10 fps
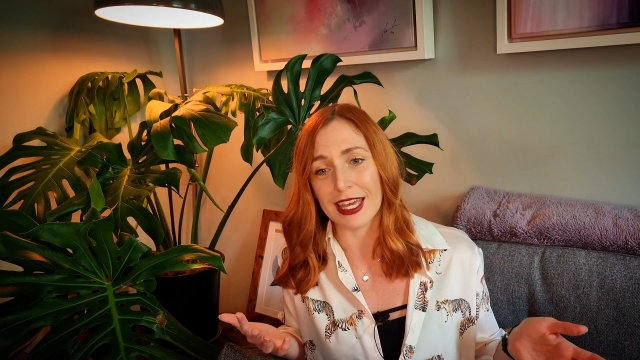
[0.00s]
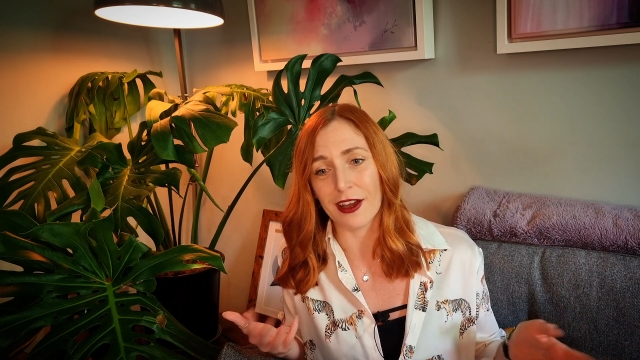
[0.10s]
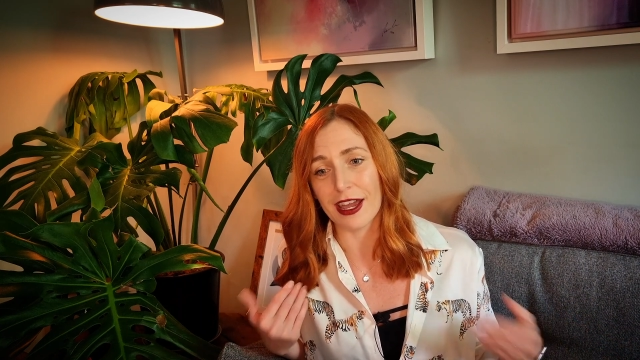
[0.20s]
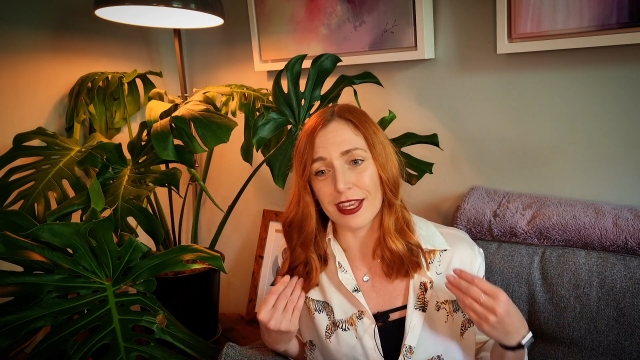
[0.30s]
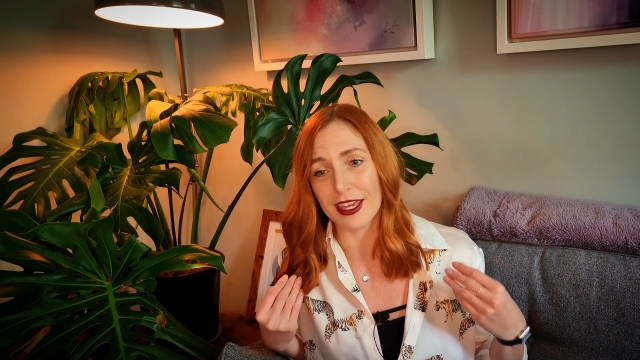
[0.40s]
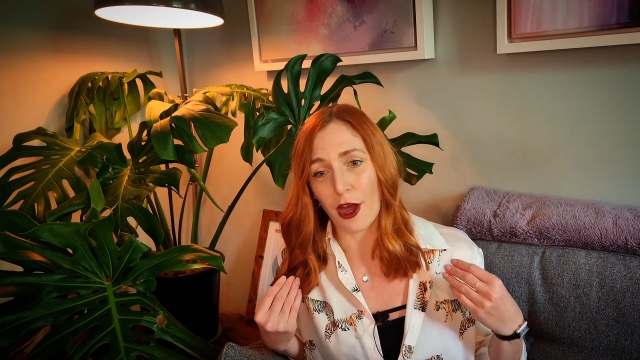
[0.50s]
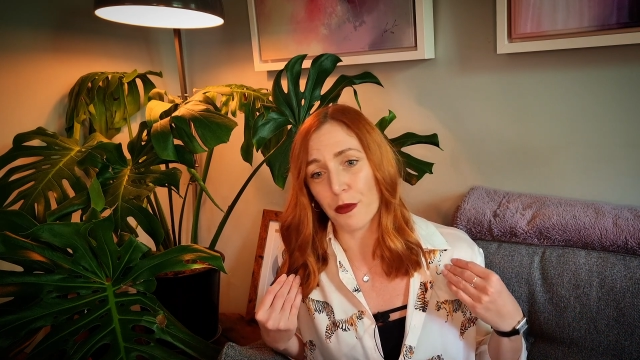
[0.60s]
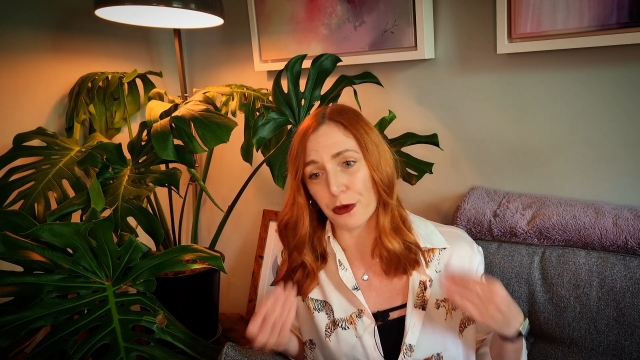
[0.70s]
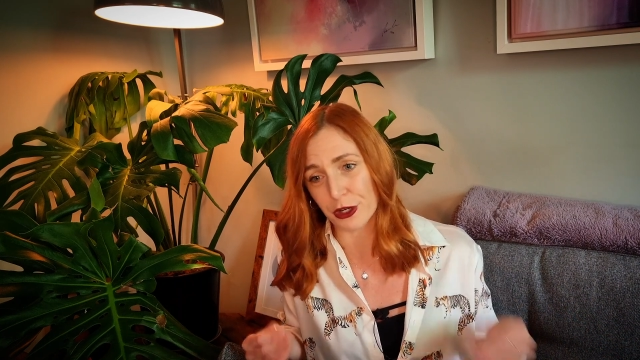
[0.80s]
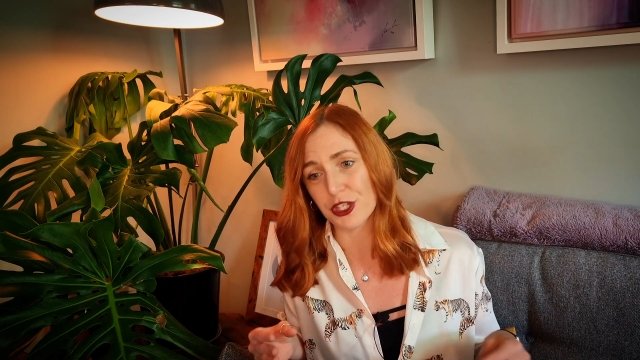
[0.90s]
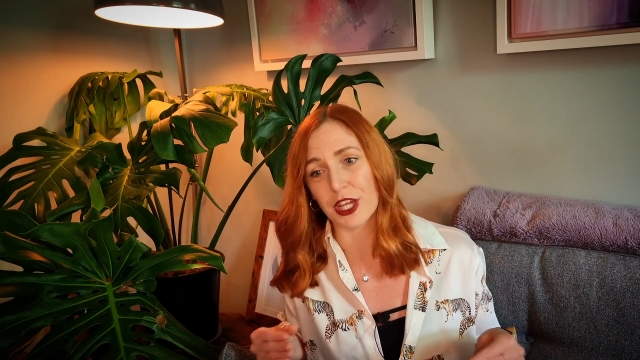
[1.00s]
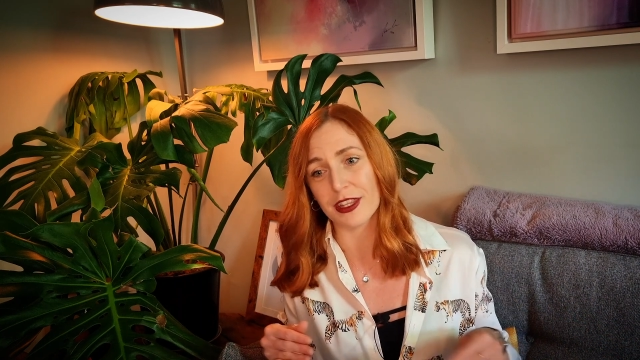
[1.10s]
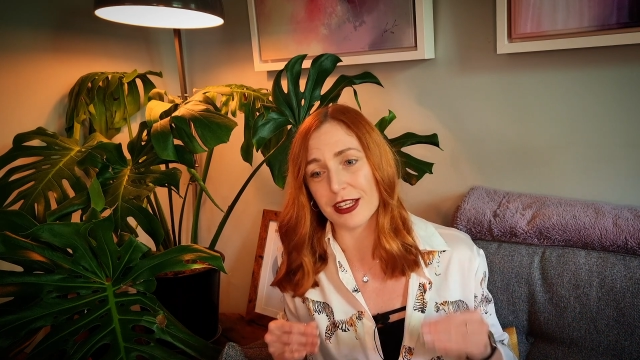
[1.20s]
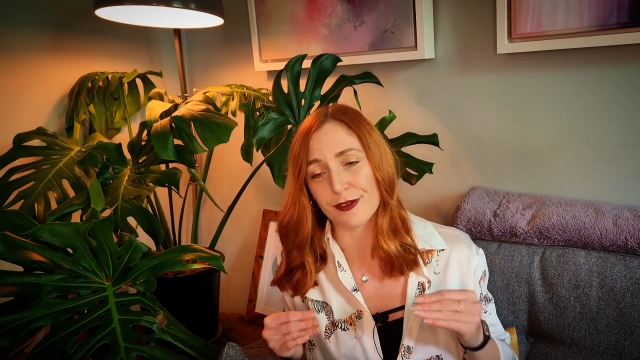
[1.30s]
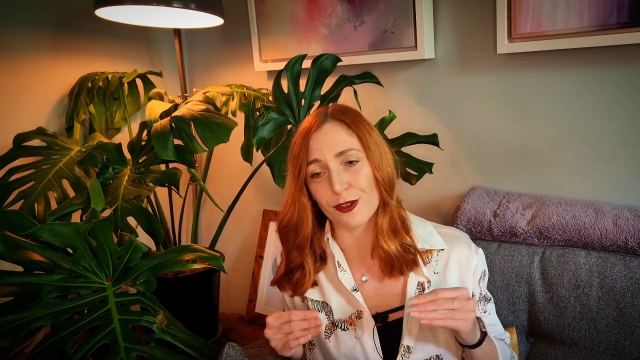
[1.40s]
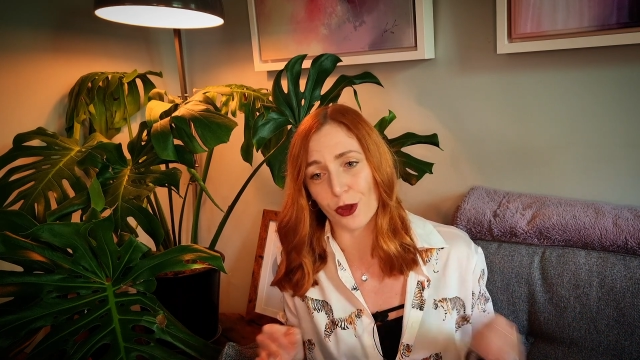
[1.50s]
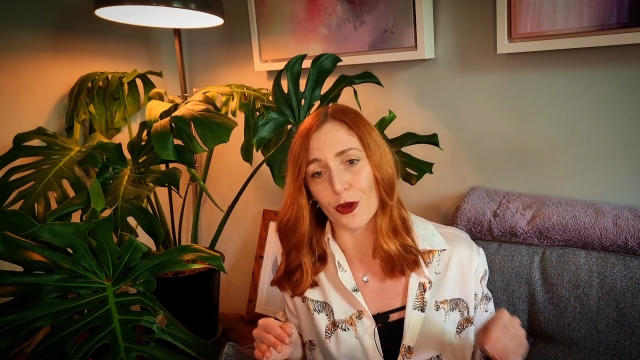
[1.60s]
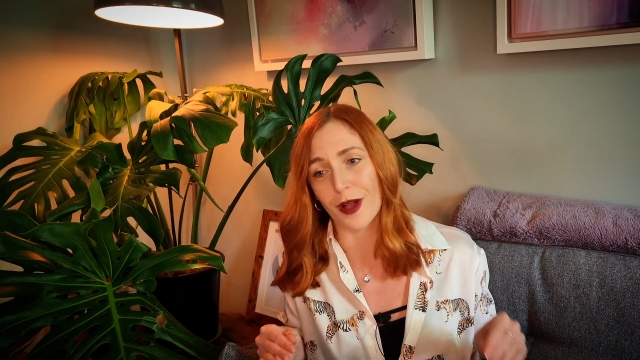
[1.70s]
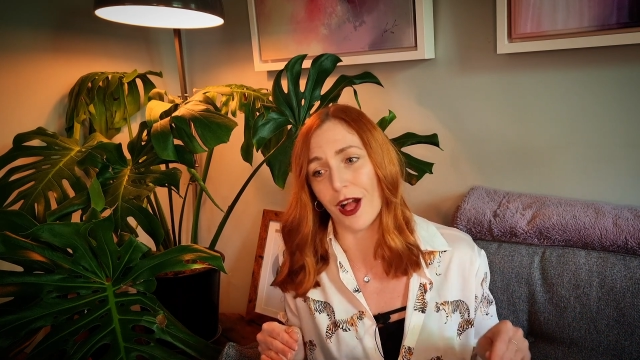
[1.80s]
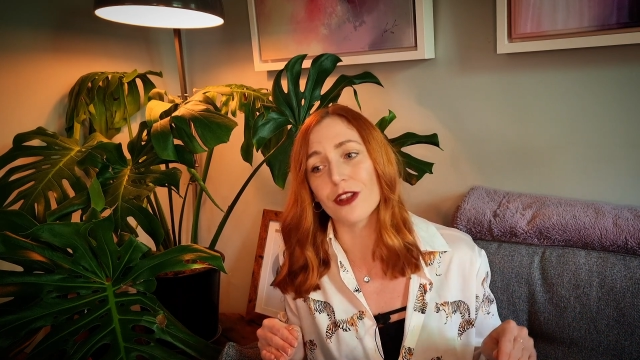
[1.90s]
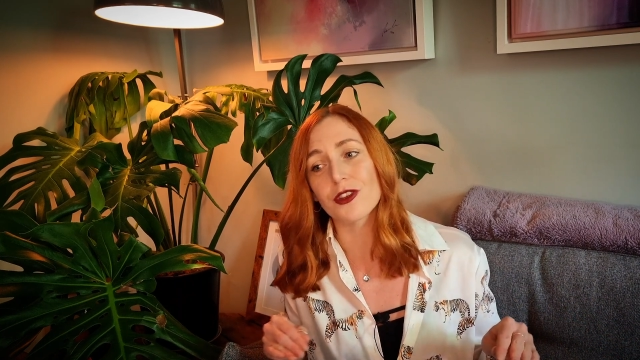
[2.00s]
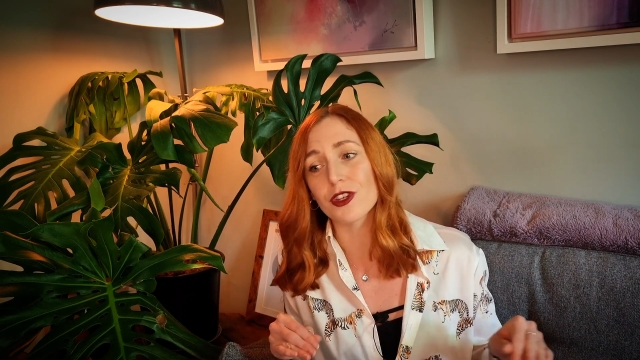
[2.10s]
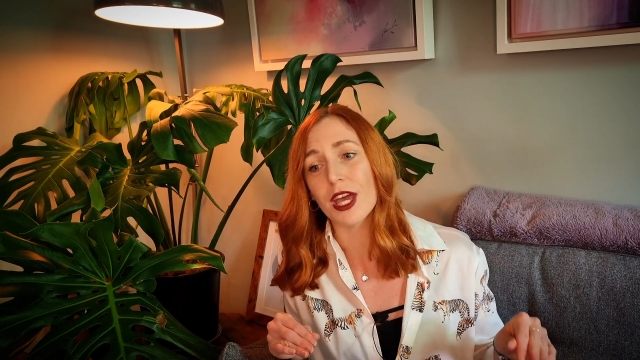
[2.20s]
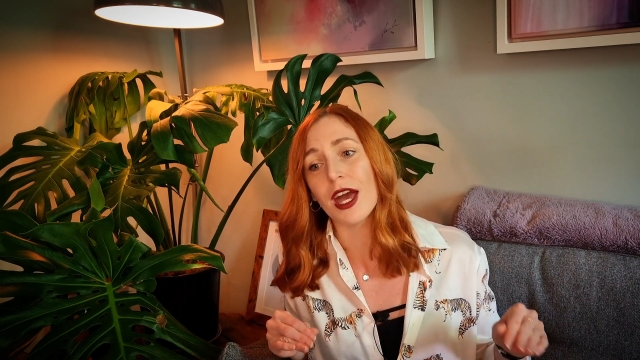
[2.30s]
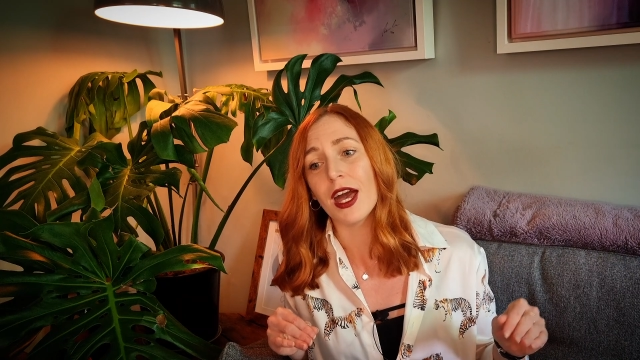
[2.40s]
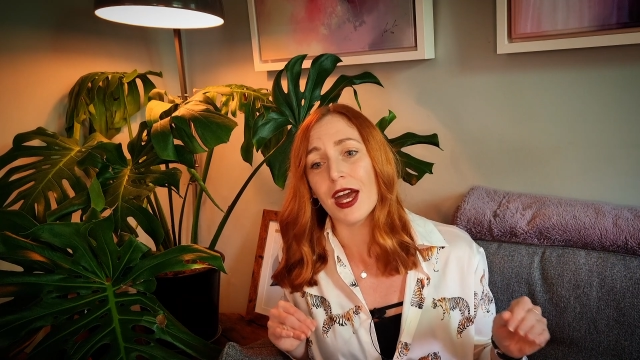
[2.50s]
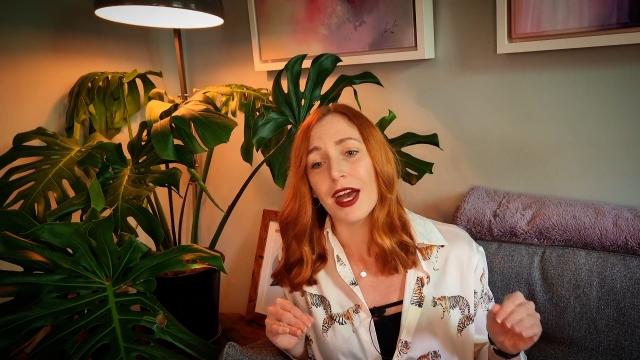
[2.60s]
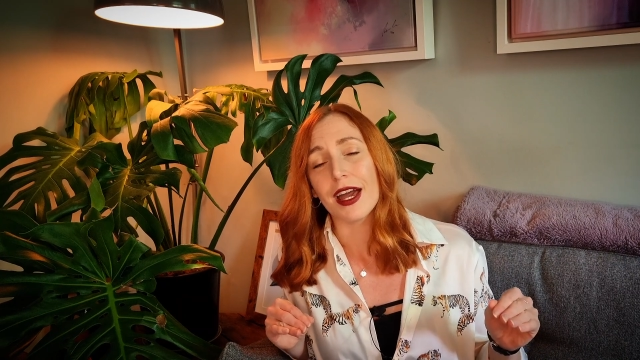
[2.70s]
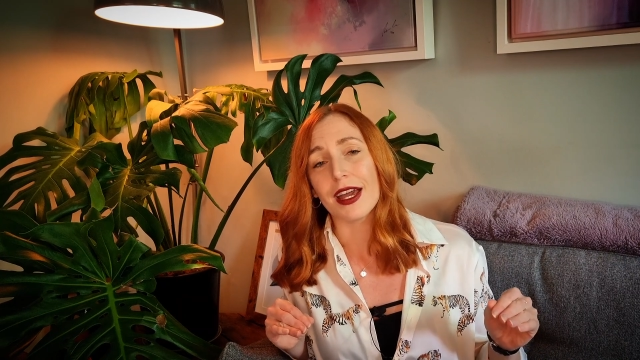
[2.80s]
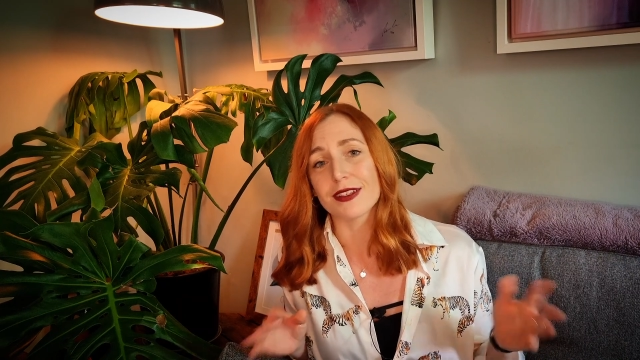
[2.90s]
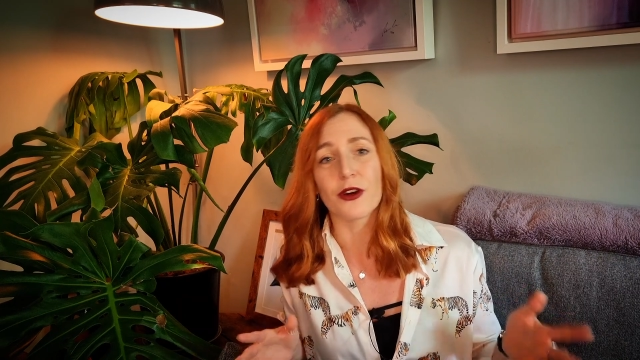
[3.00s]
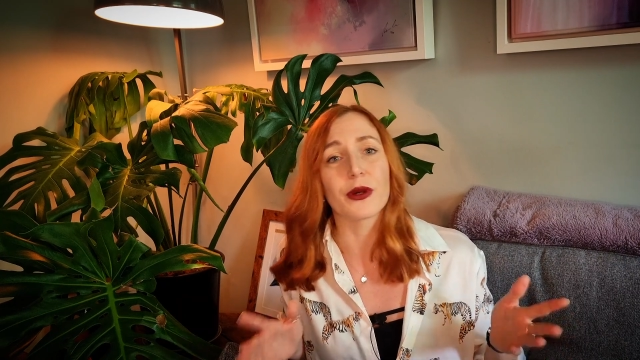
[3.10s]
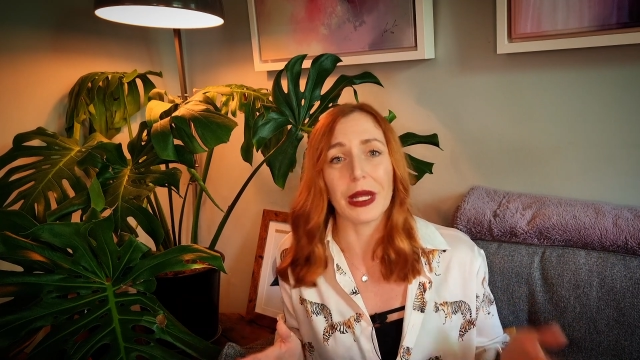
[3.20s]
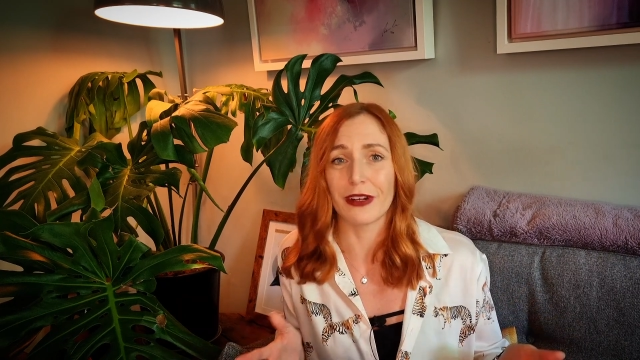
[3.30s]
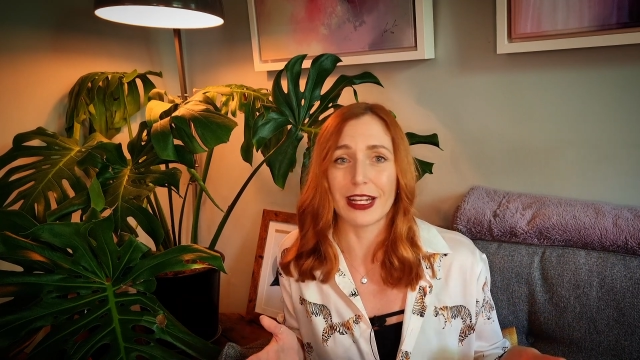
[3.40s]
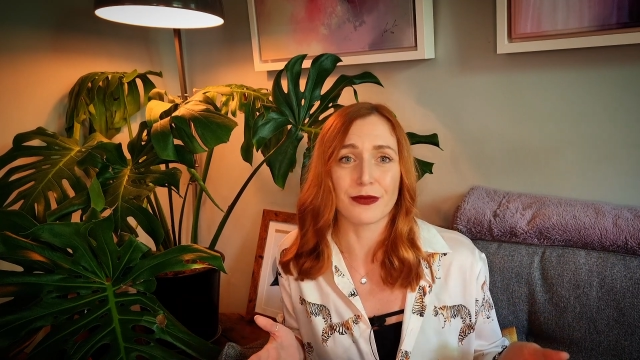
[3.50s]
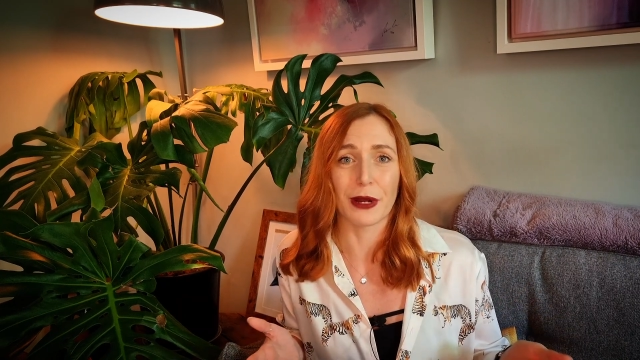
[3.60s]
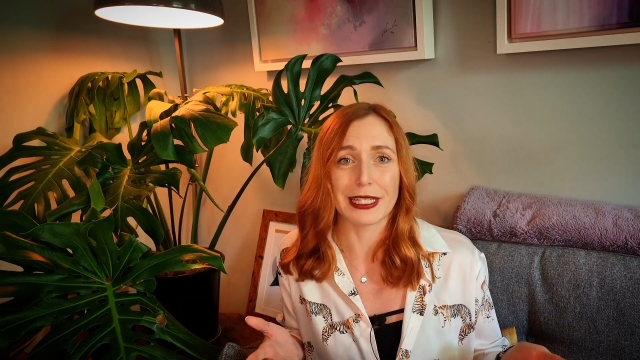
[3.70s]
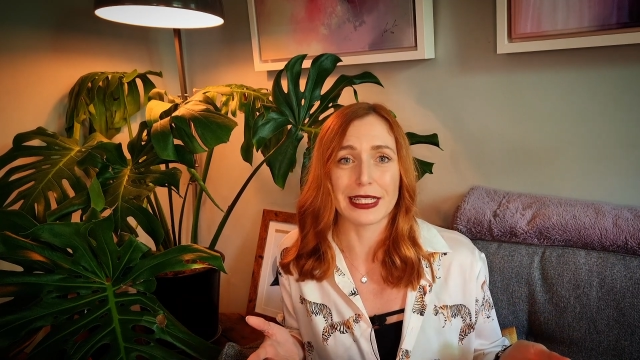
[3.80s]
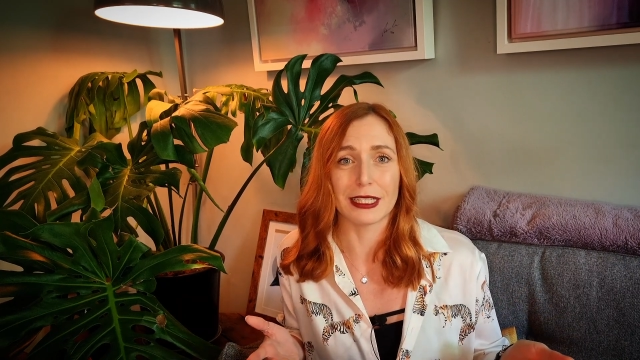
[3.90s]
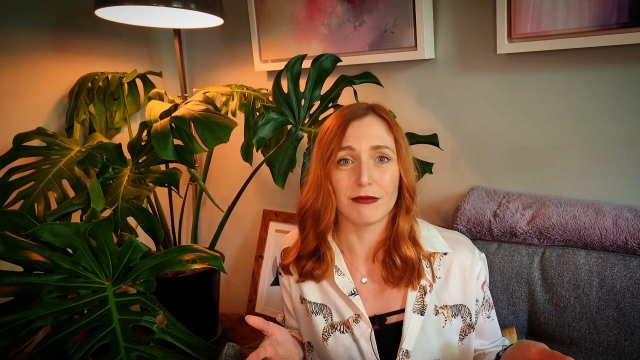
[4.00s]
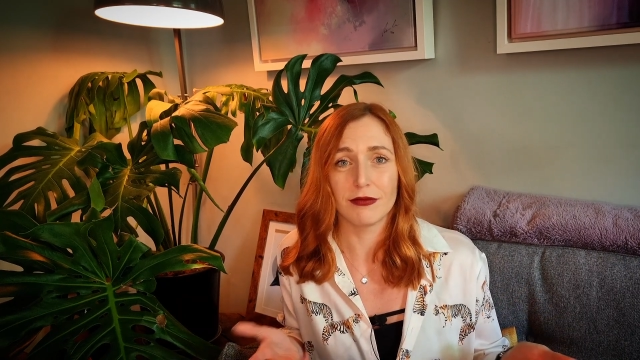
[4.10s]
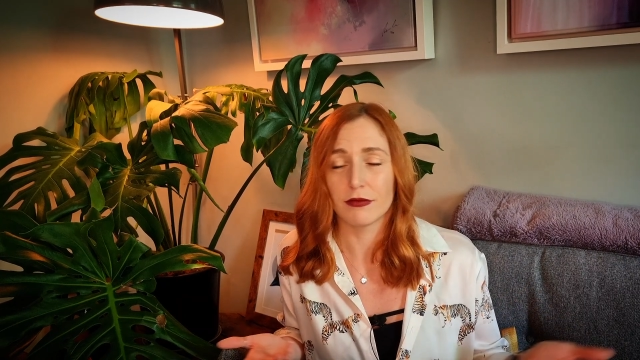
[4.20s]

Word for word: and I appreciate this so much. It's got a quick release bracelet.